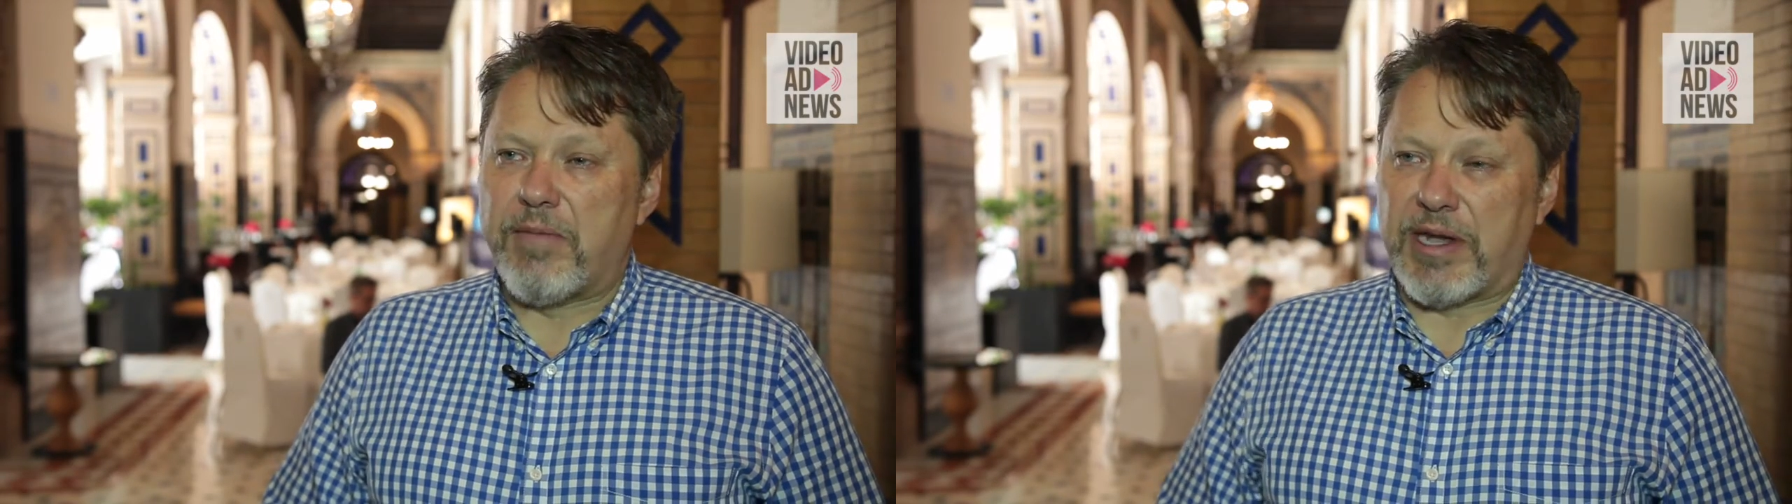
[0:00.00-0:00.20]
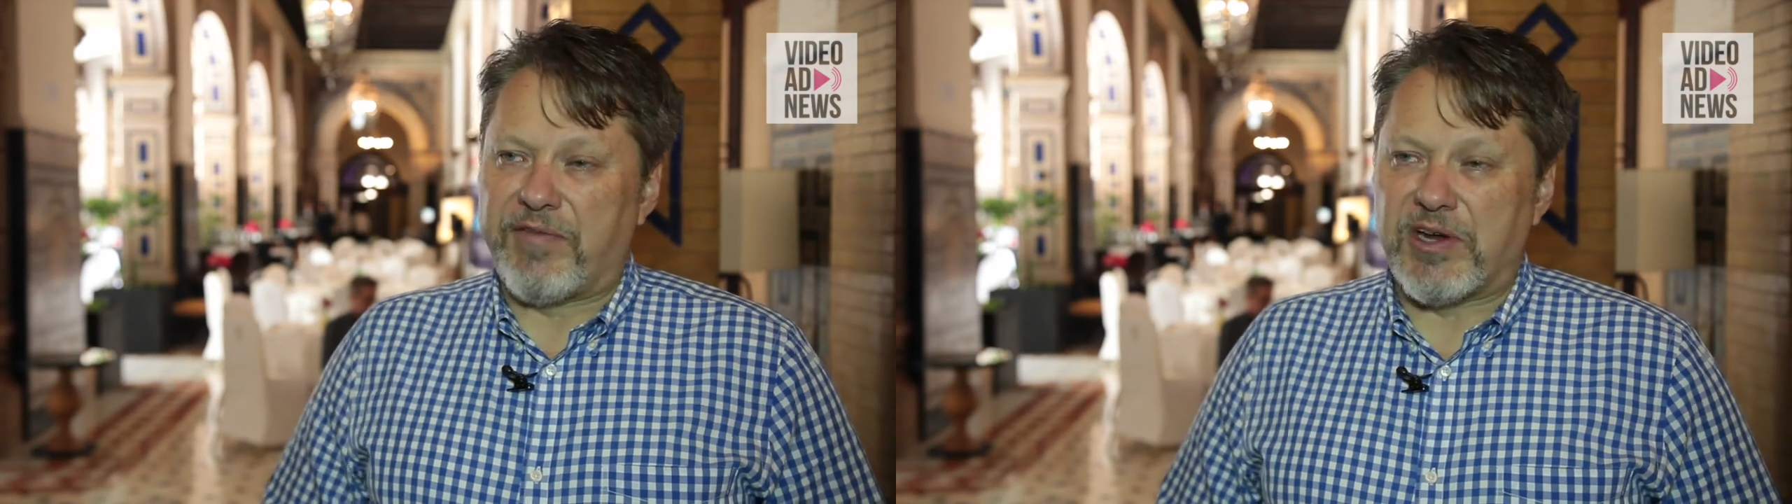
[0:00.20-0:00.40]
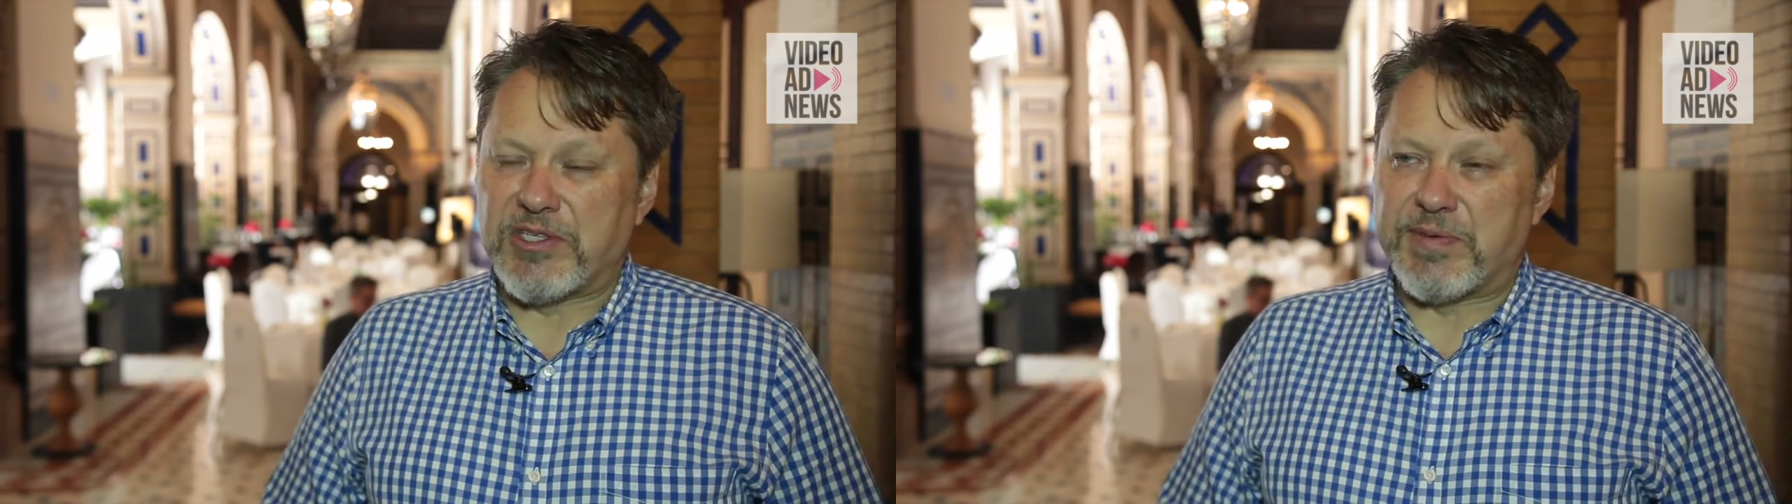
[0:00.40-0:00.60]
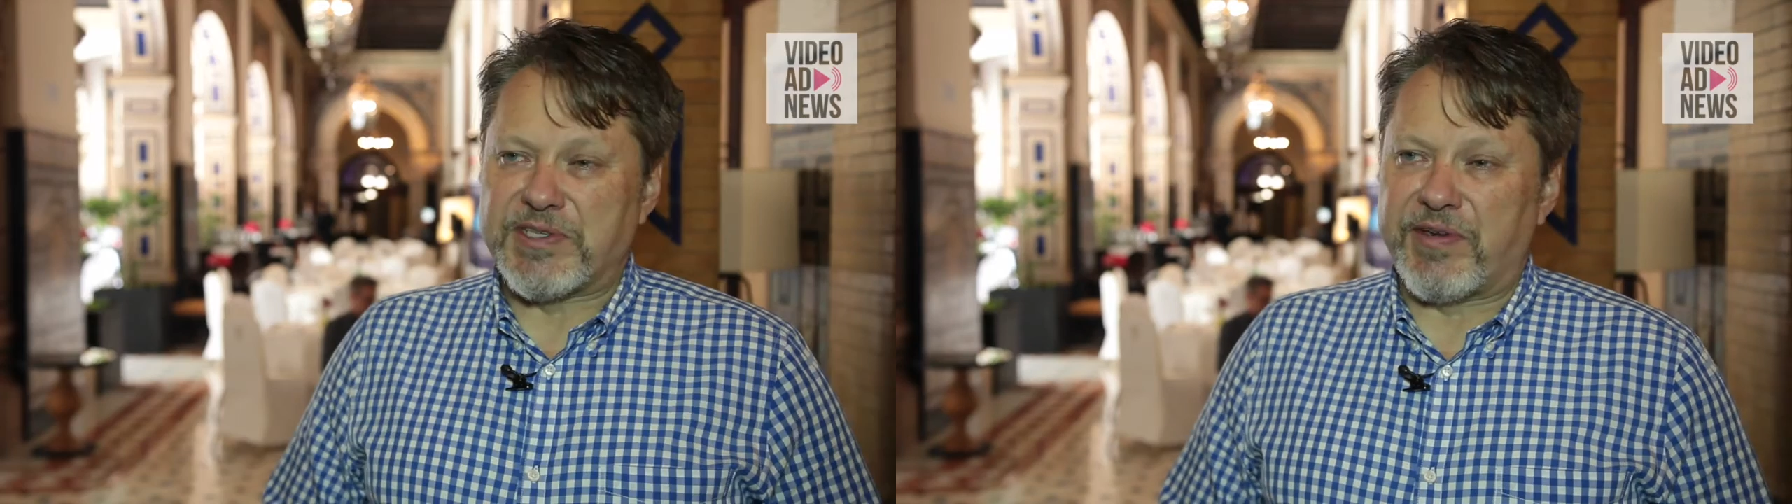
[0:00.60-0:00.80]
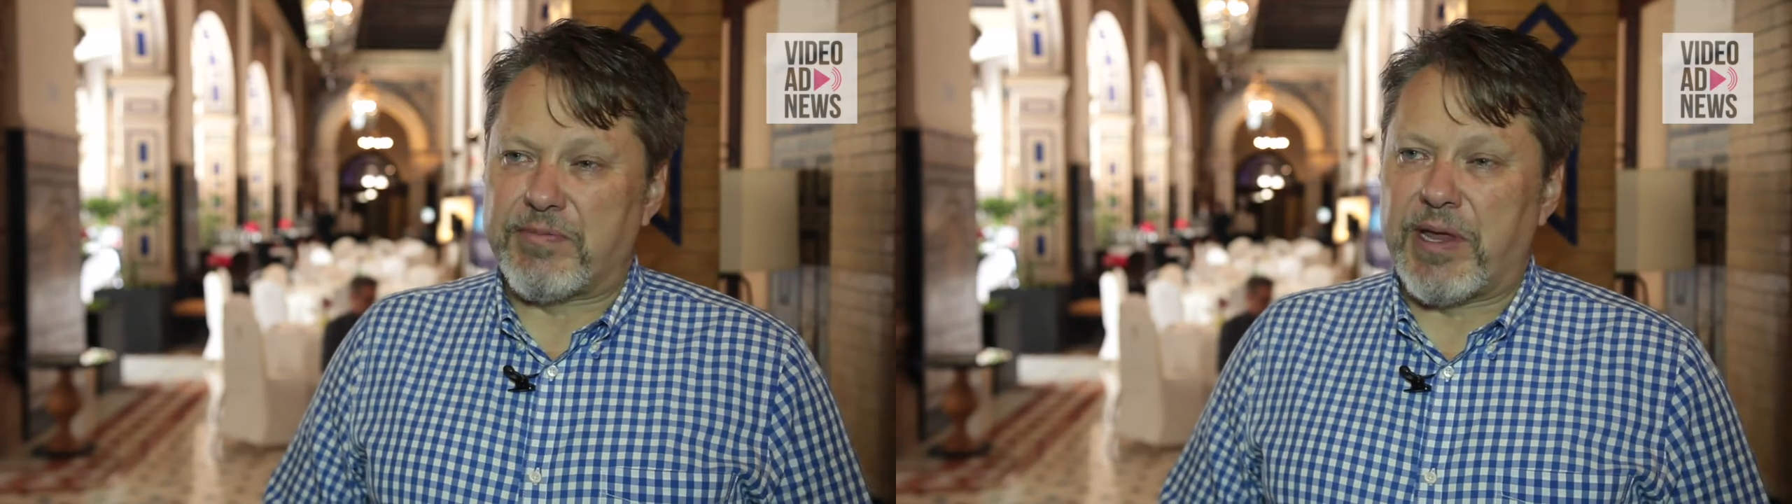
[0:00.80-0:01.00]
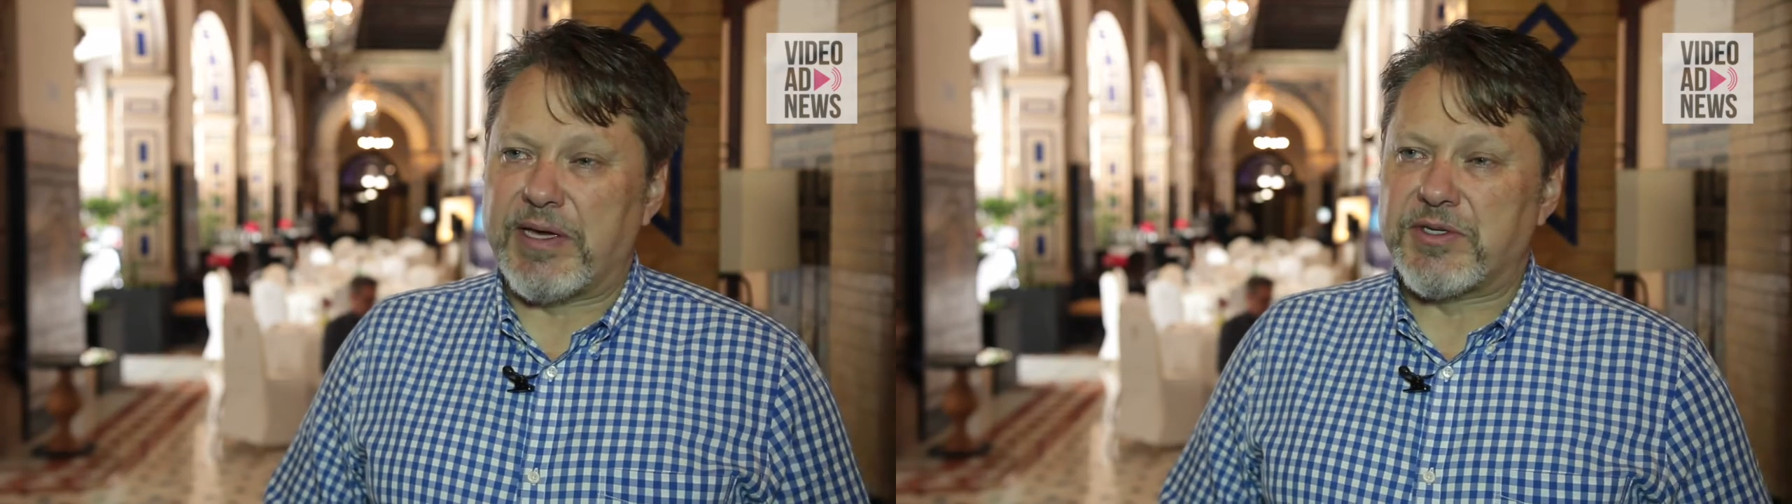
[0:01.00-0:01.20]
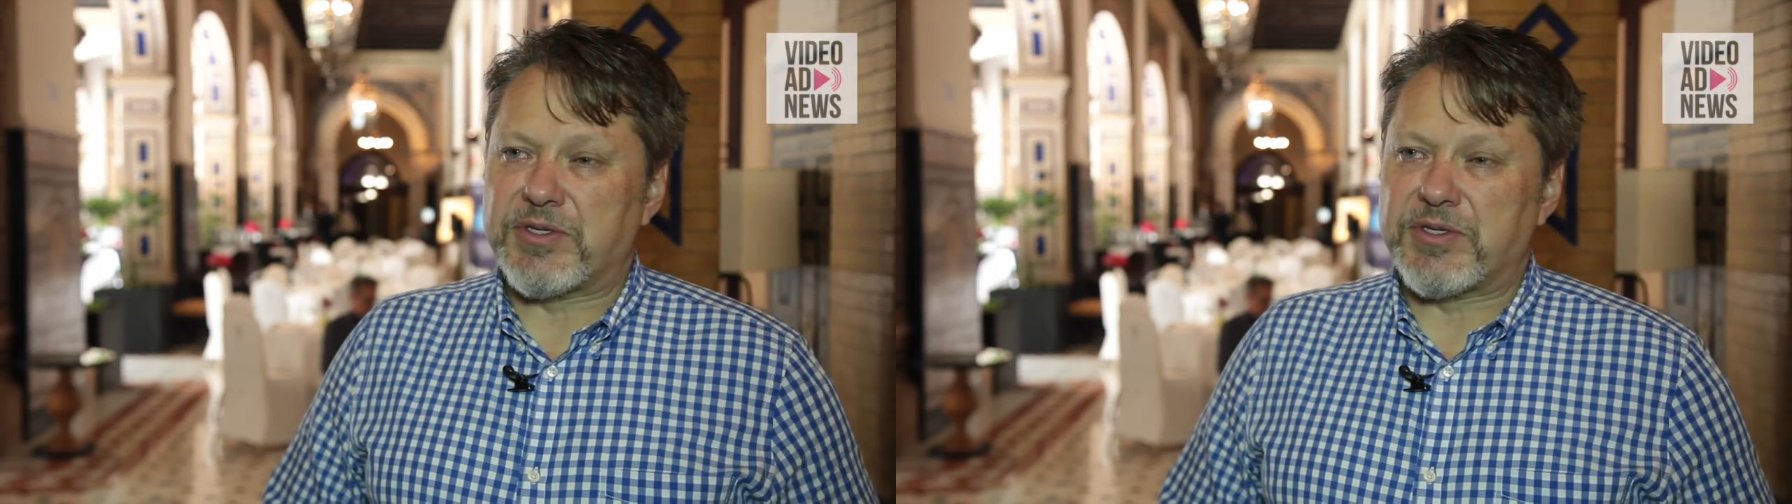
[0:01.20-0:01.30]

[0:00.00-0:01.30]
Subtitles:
in a very specific place.